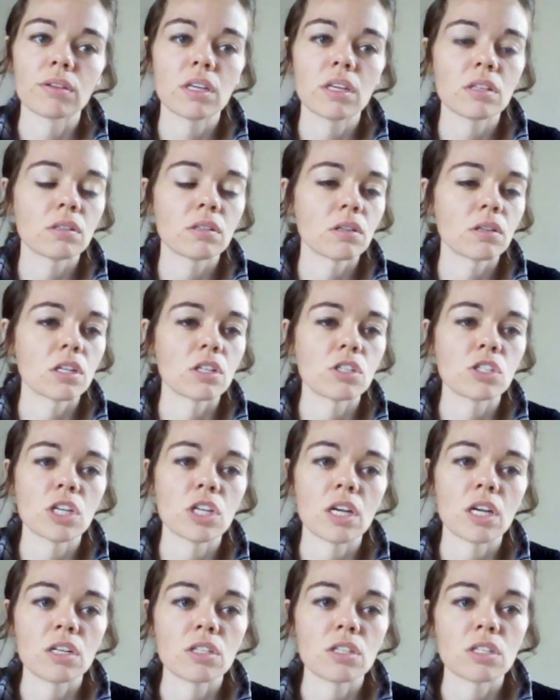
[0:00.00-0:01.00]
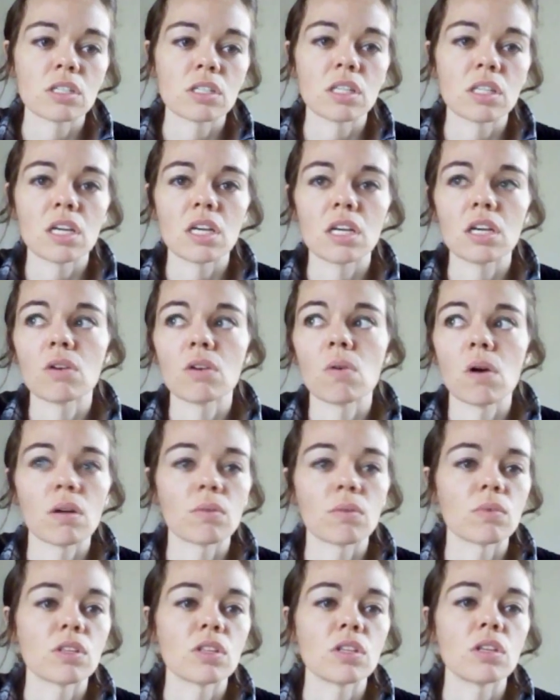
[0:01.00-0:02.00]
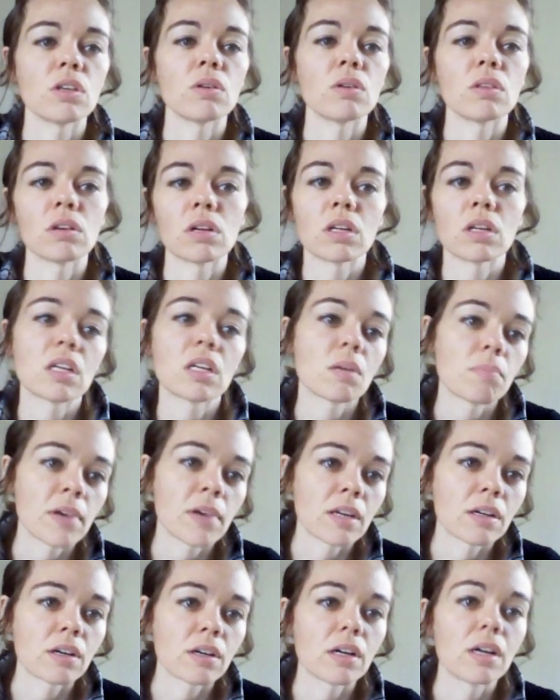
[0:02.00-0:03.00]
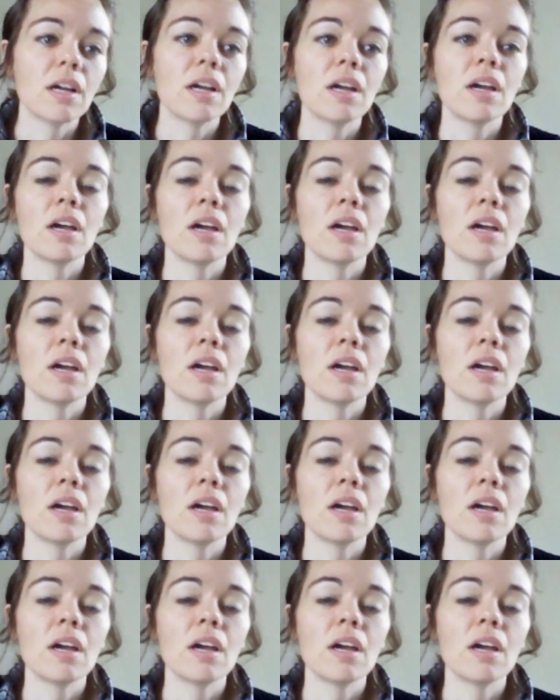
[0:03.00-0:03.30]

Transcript: Kids are going to change as they go on with you. They're going to get better.